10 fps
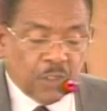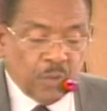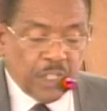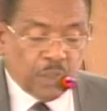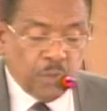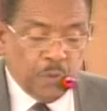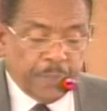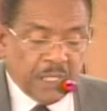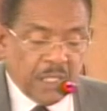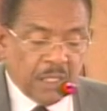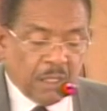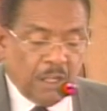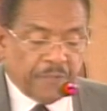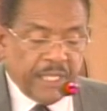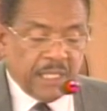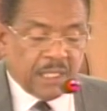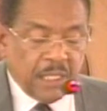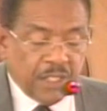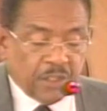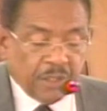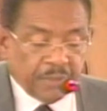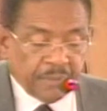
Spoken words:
to the two pieces of legislation.